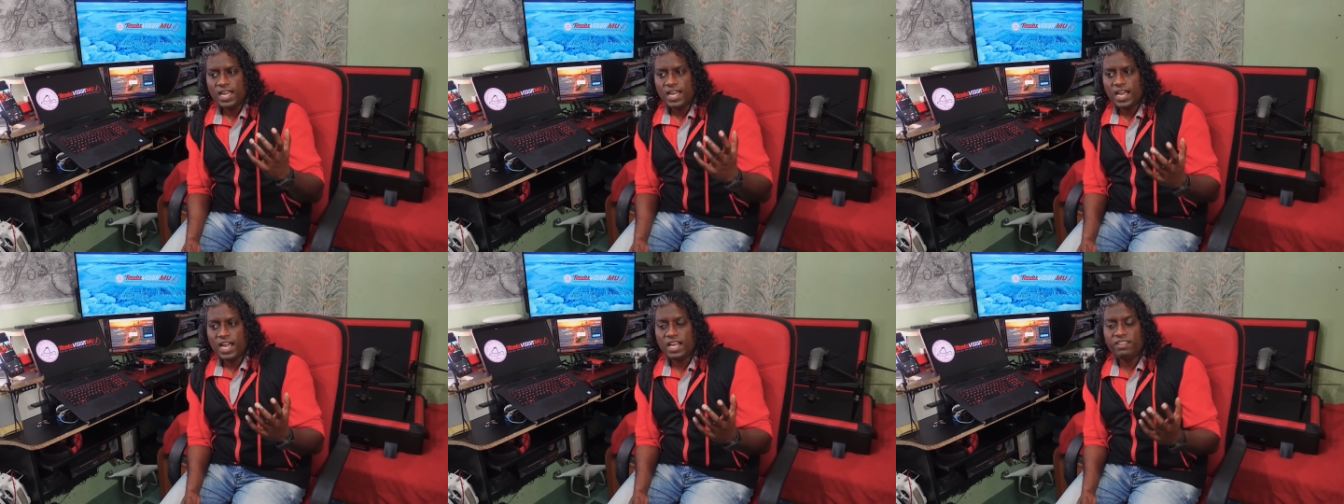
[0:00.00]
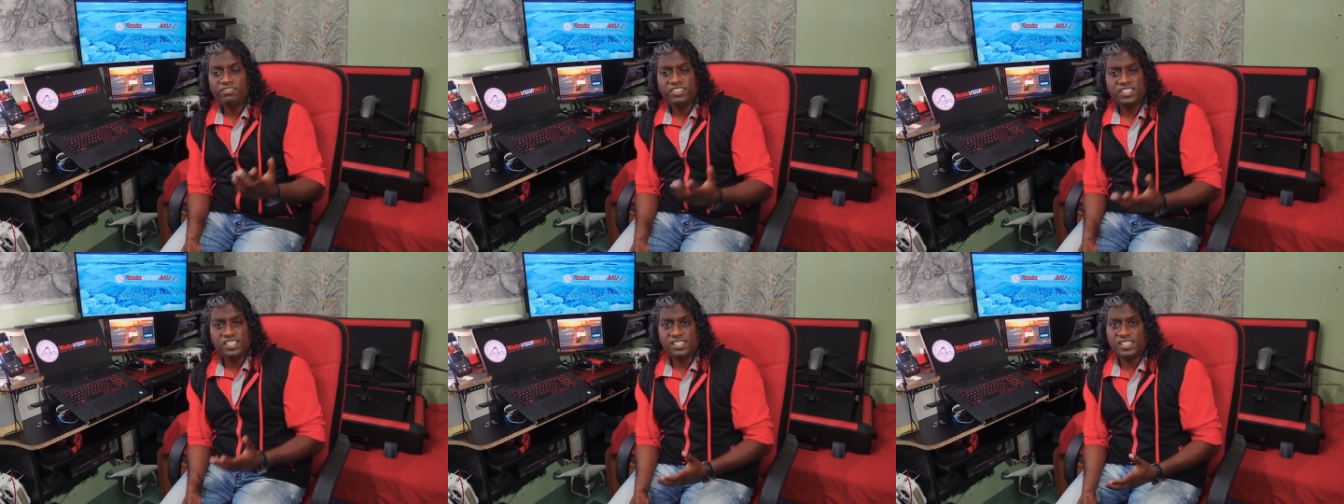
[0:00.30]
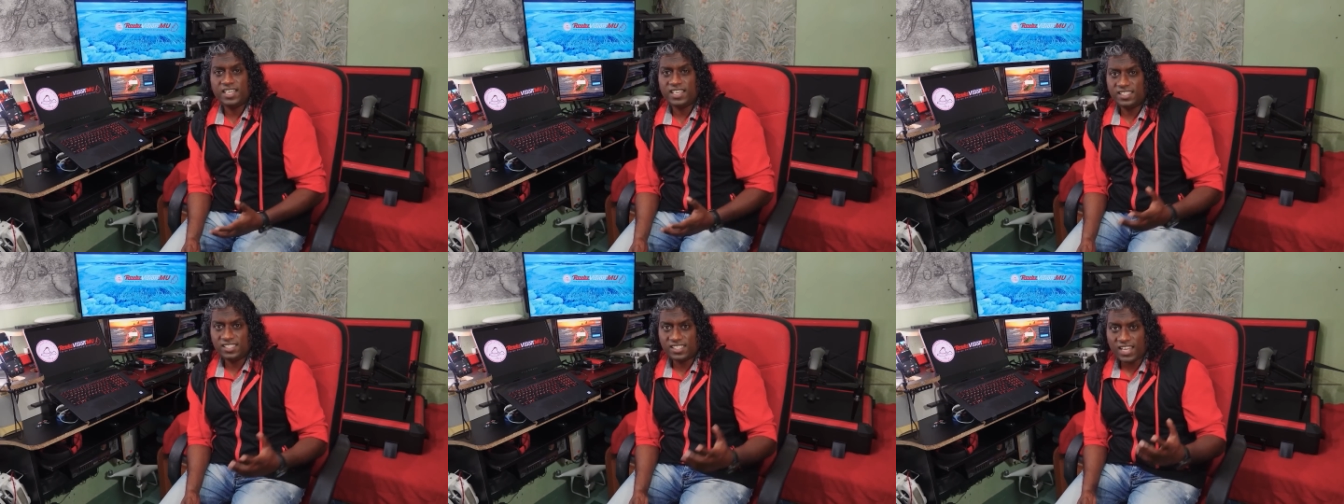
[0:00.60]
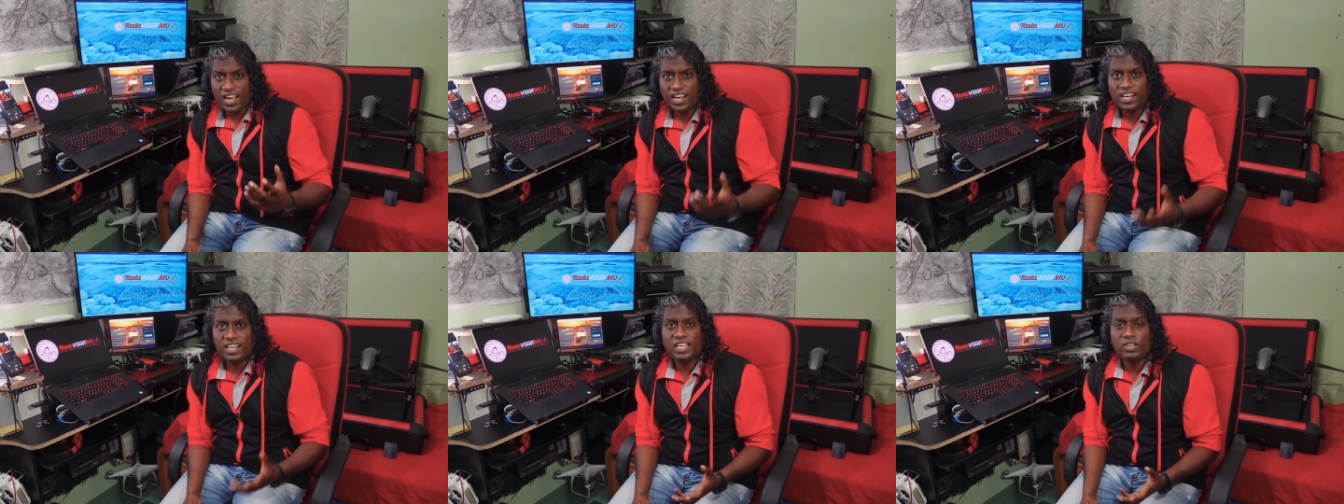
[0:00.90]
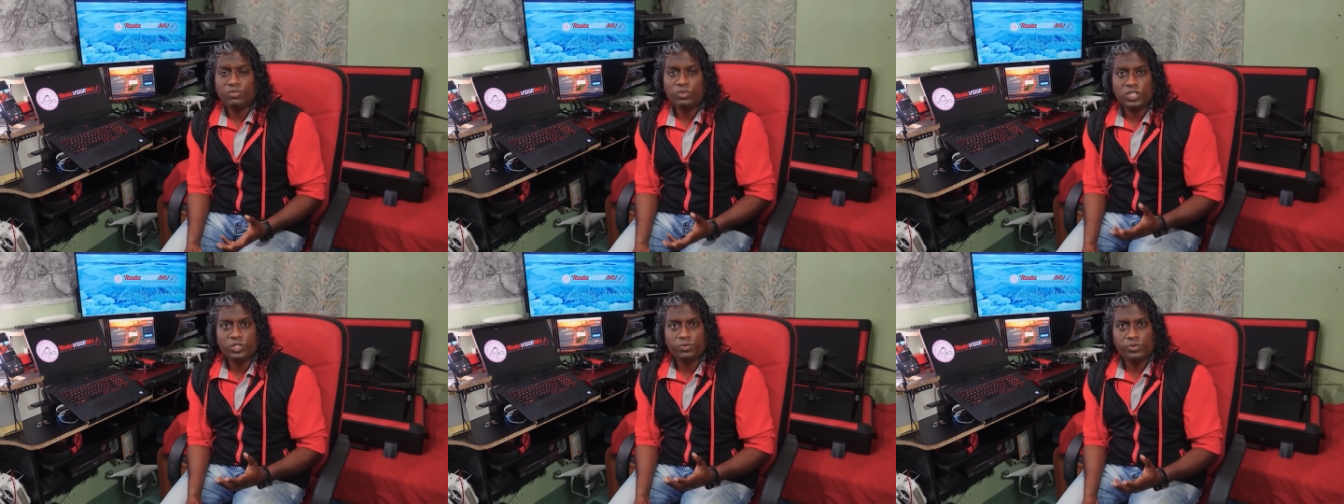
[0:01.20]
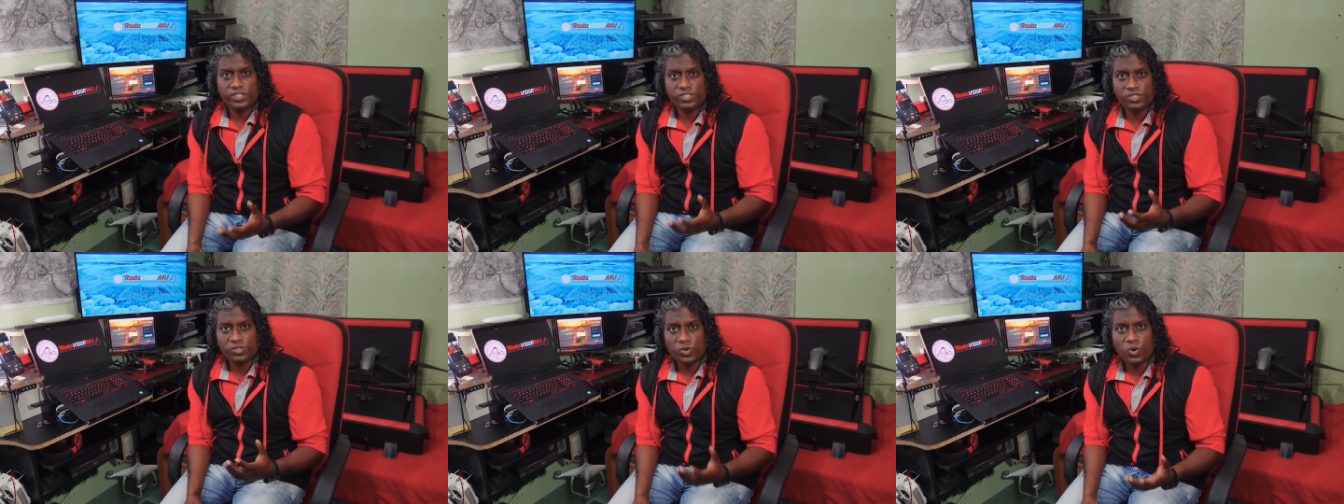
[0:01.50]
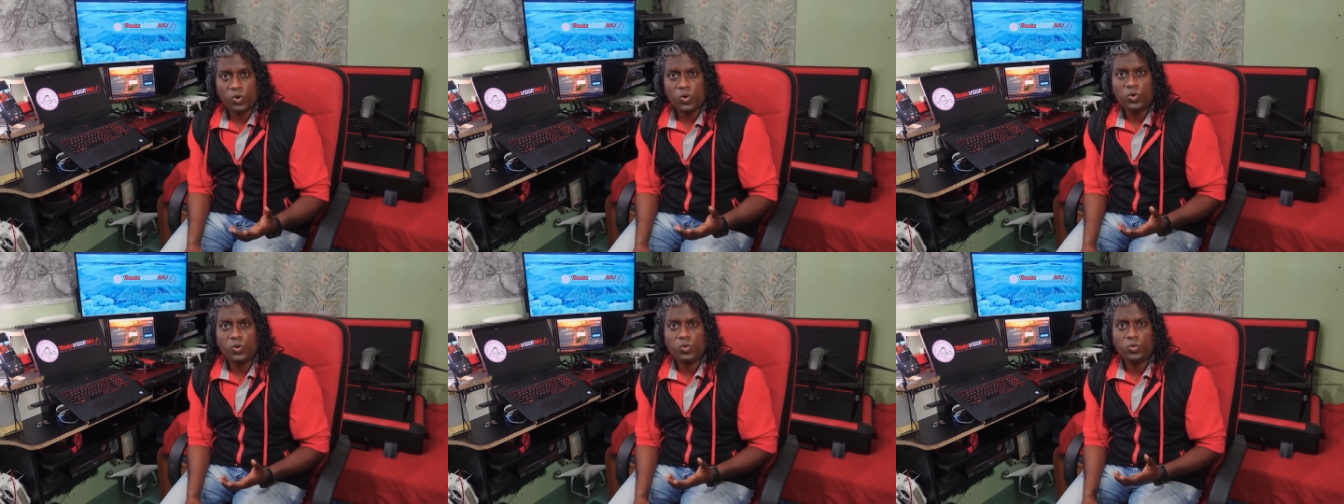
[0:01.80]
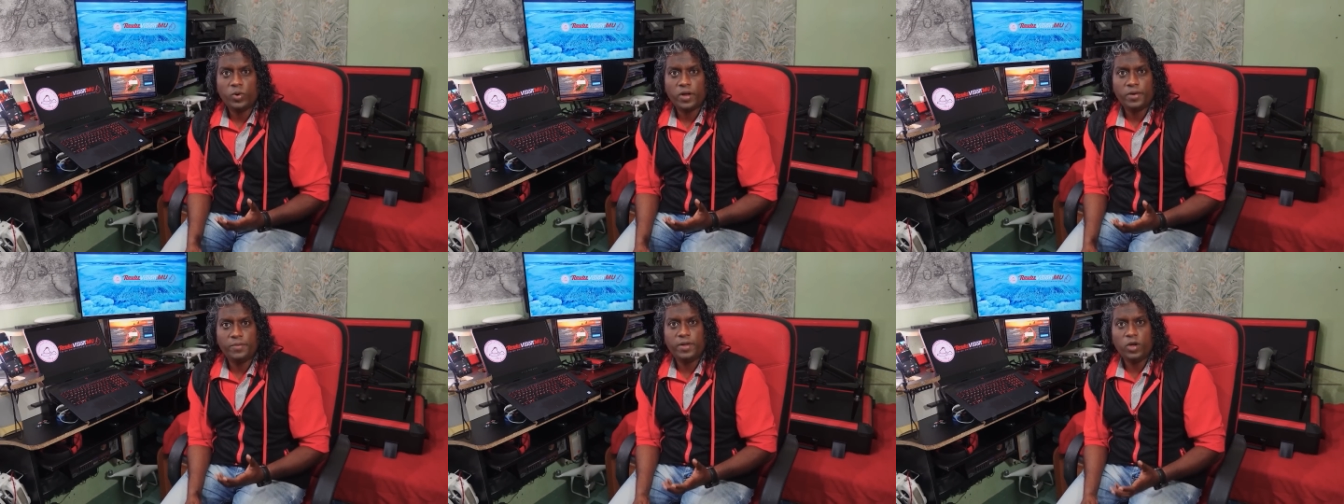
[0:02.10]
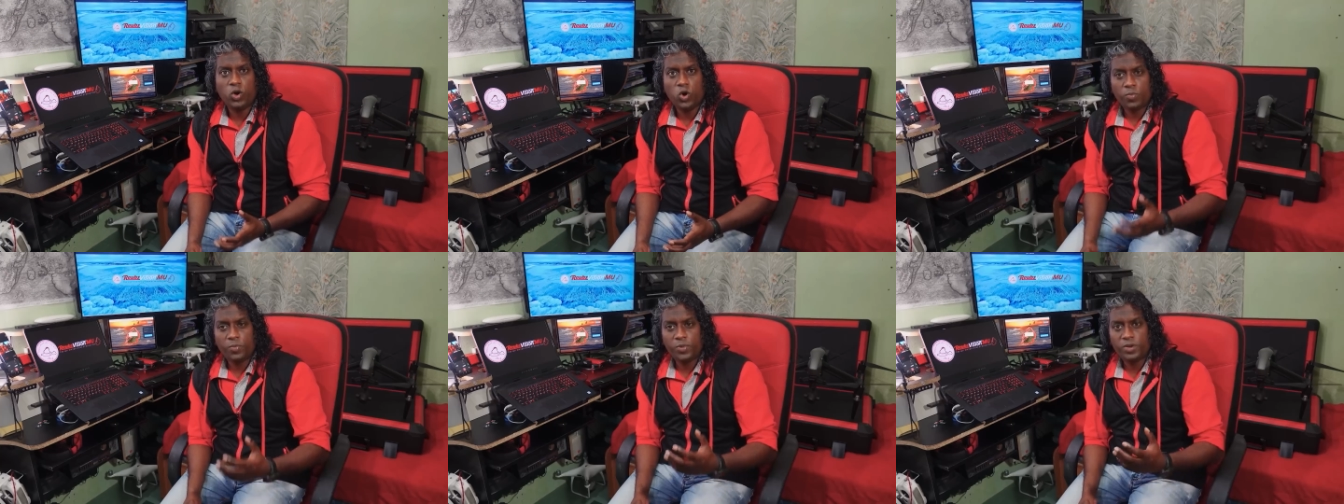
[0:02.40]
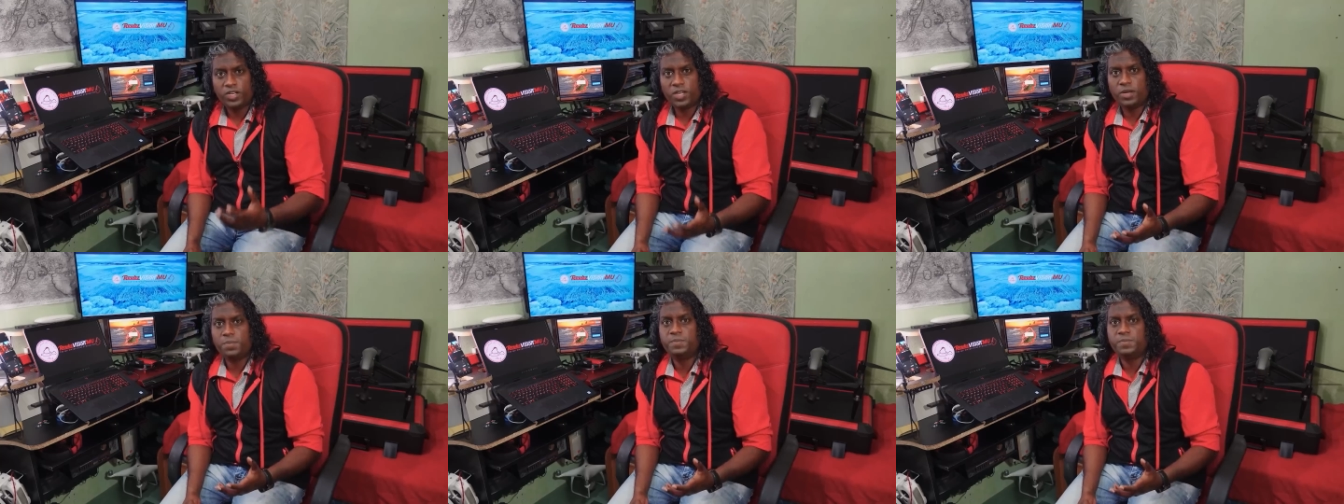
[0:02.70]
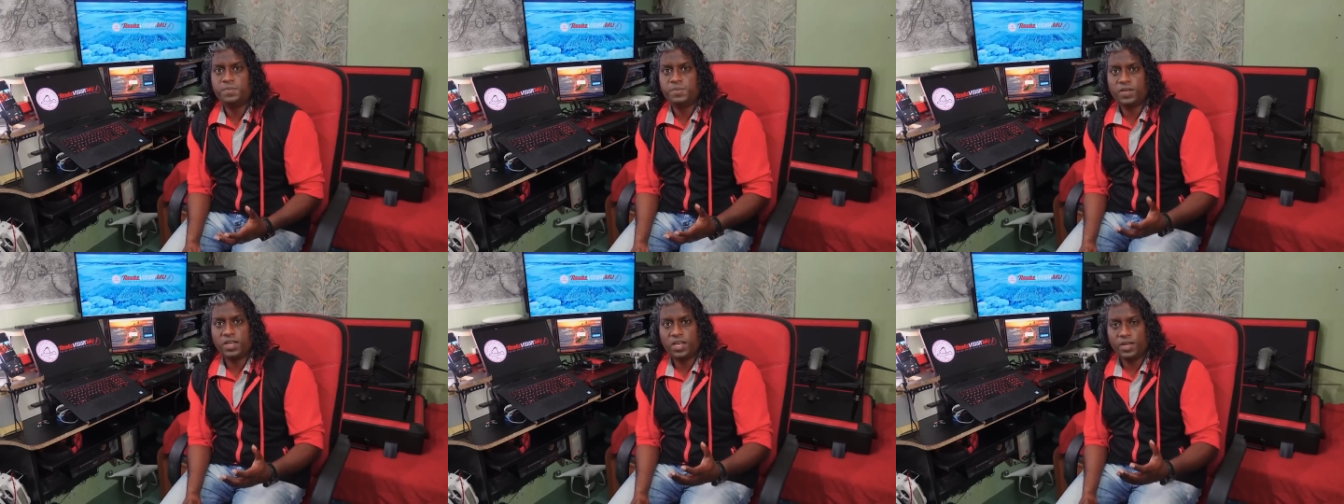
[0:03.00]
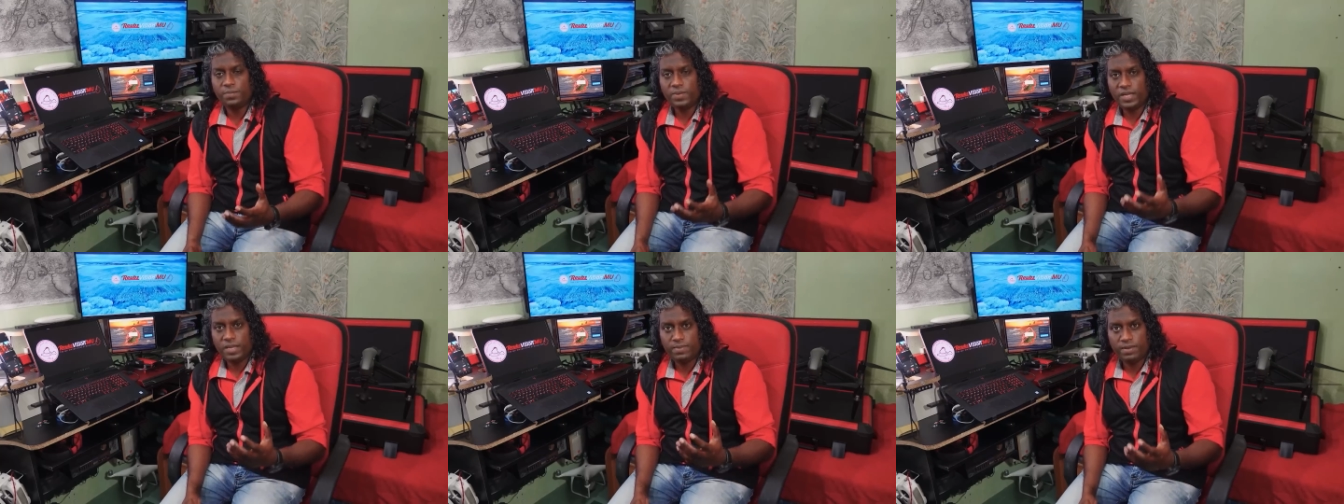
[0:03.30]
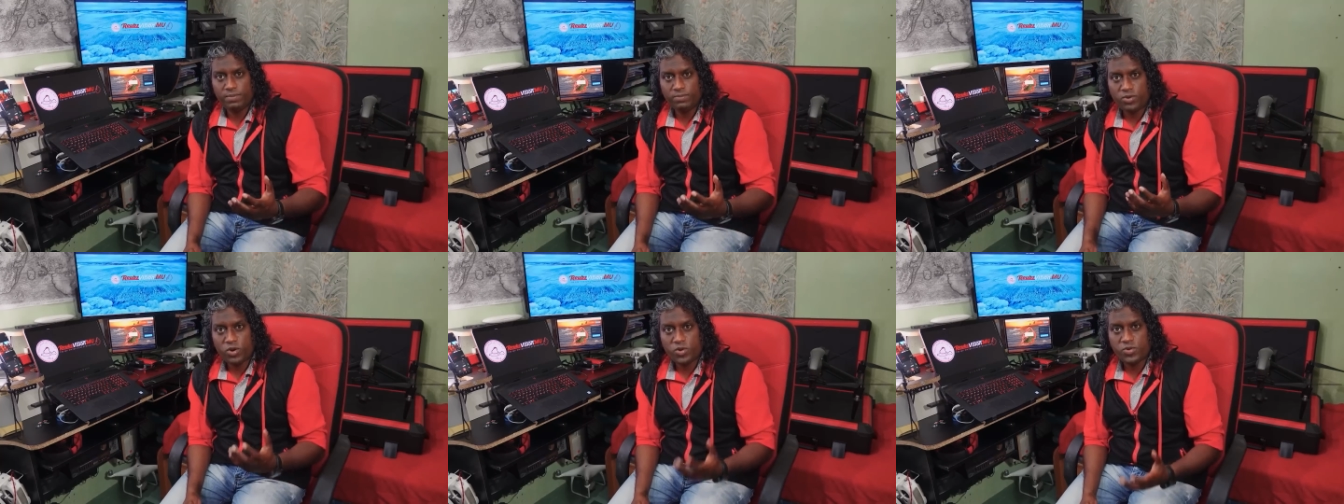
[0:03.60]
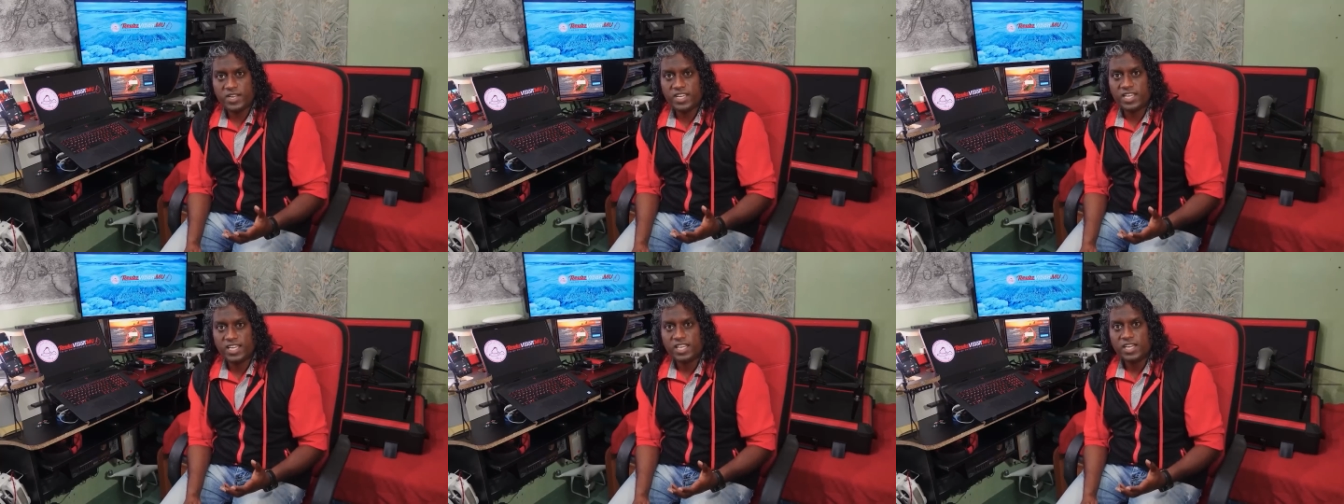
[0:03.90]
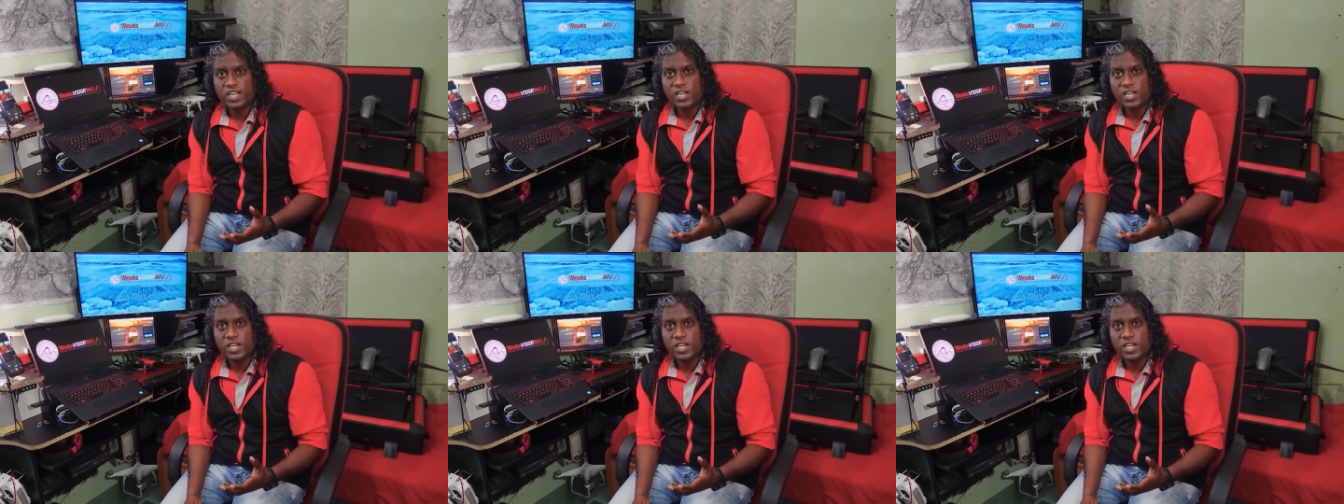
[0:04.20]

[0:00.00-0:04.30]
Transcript: And this is exactly what we saw when we opened up baby Brody.